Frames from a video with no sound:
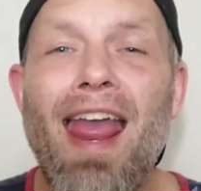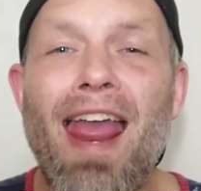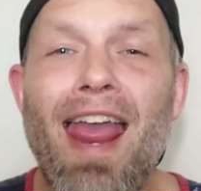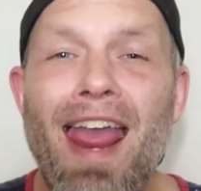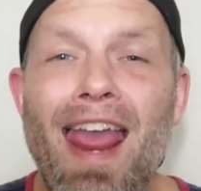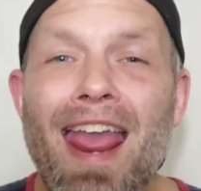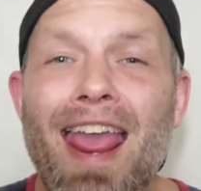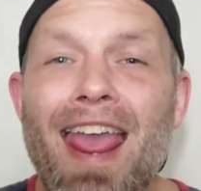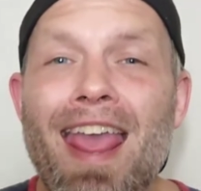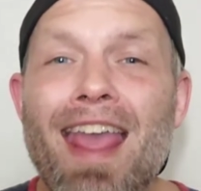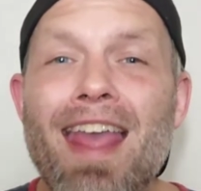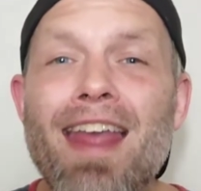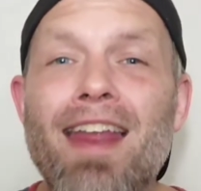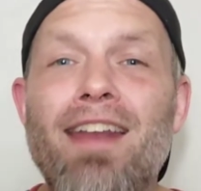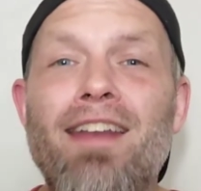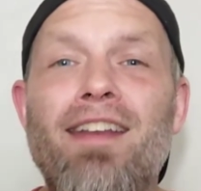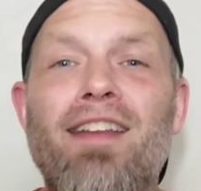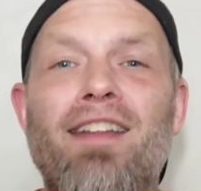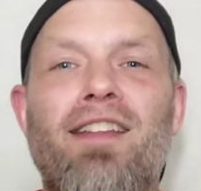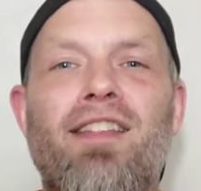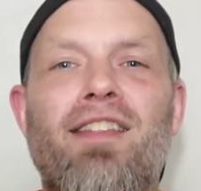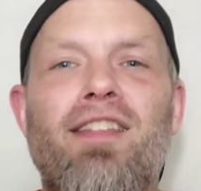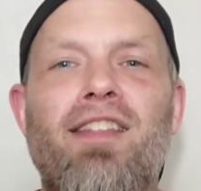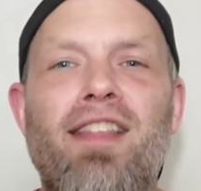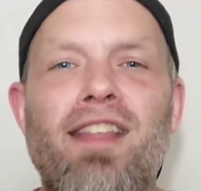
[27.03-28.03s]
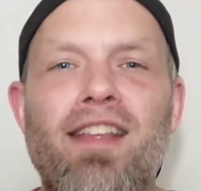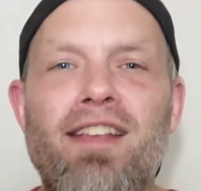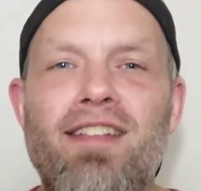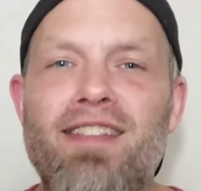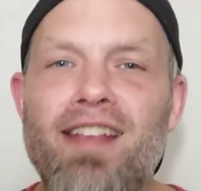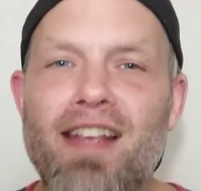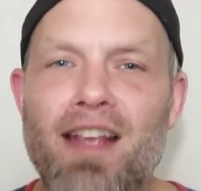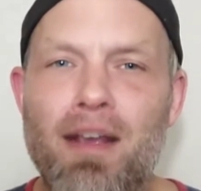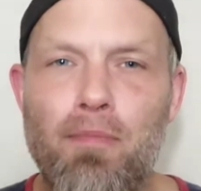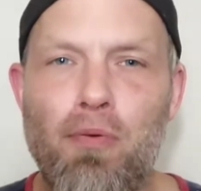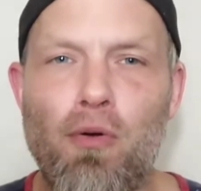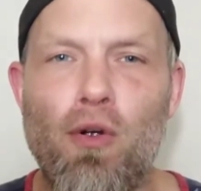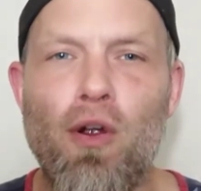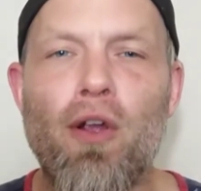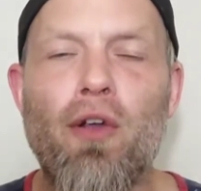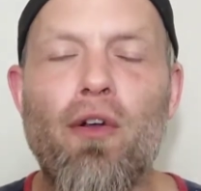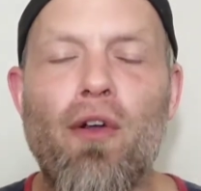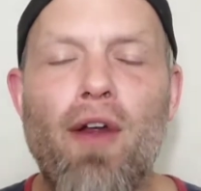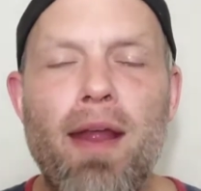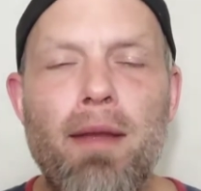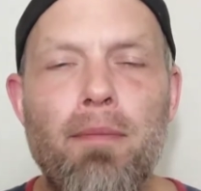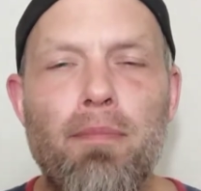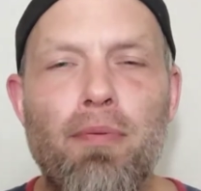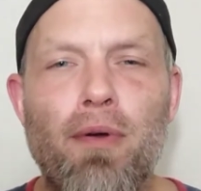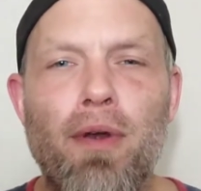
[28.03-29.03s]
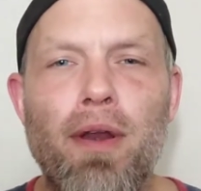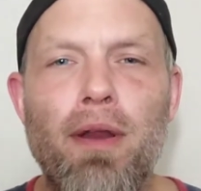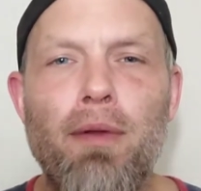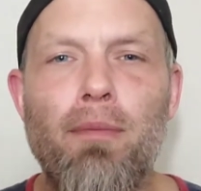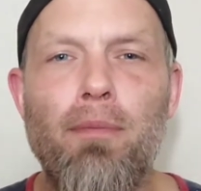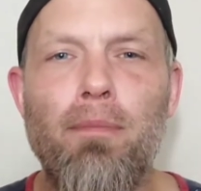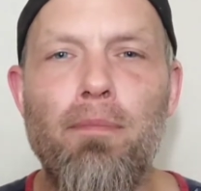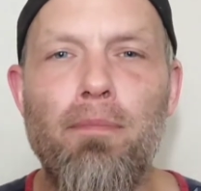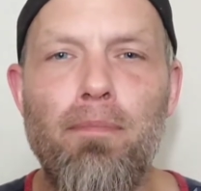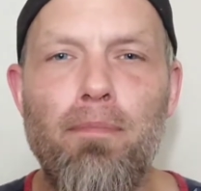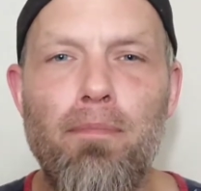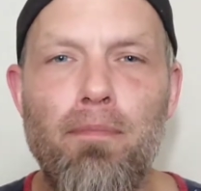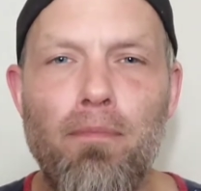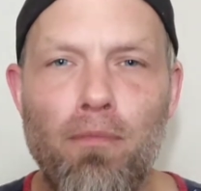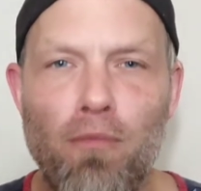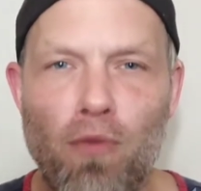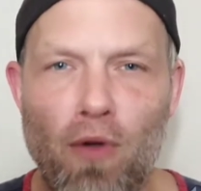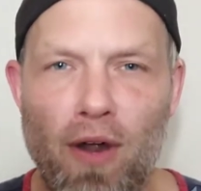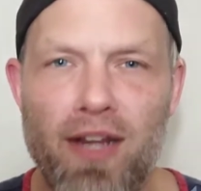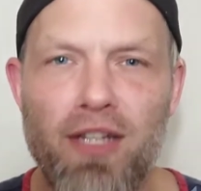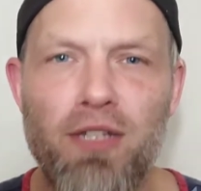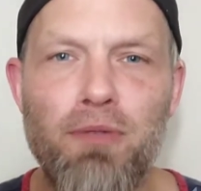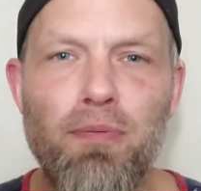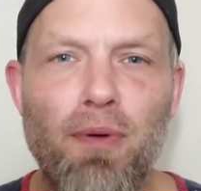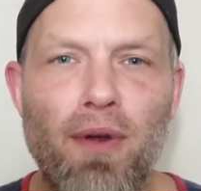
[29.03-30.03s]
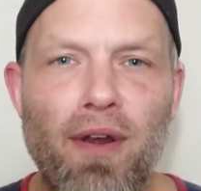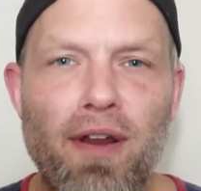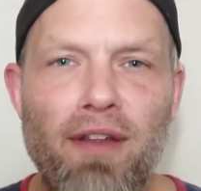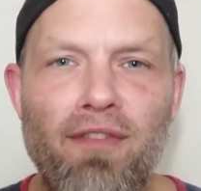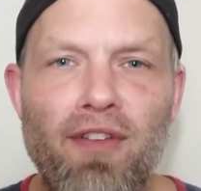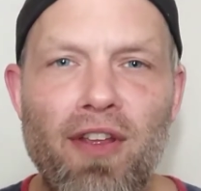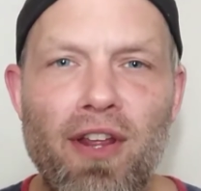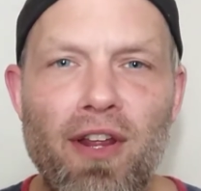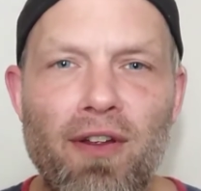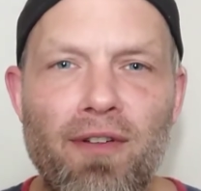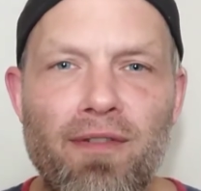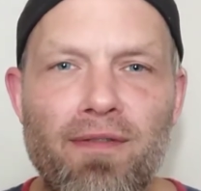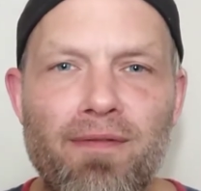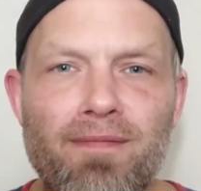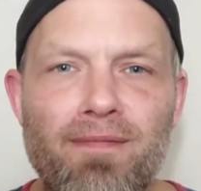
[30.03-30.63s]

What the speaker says: and the Singapore Grand Prix race preview.